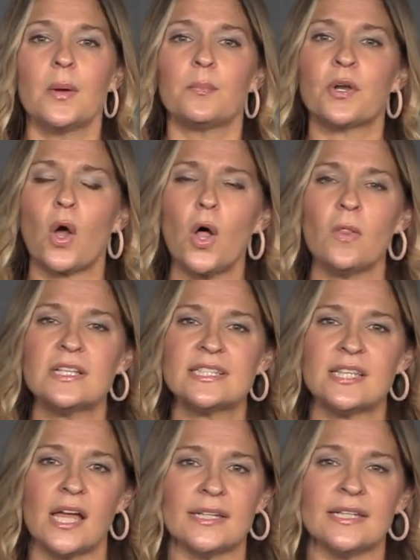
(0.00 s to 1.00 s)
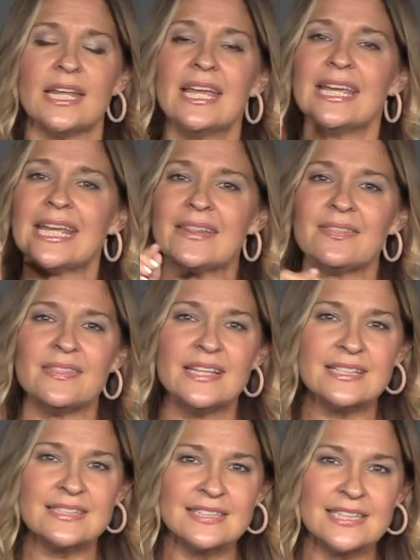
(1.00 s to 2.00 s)
but all of a sudden, in
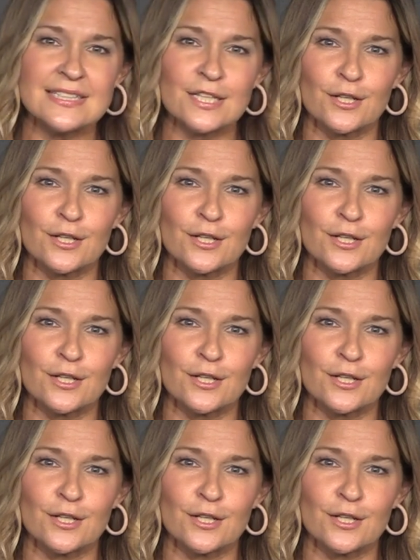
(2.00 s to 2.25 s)
this season